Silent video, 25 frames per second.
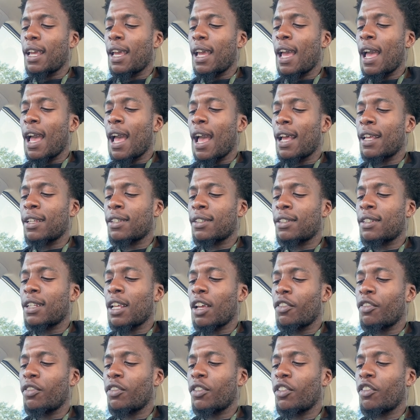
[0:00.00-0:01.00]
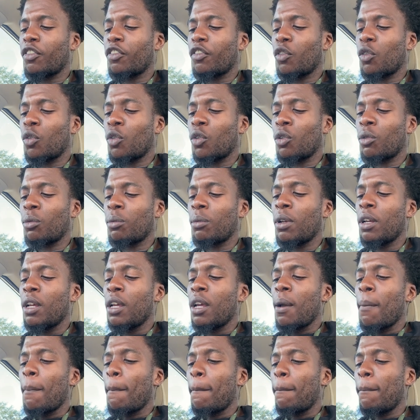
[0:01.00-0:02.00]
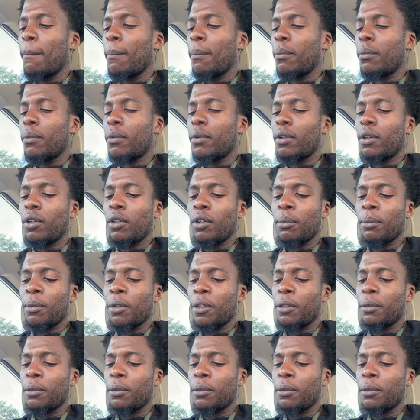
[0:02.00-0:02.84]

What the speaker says: has definite form. All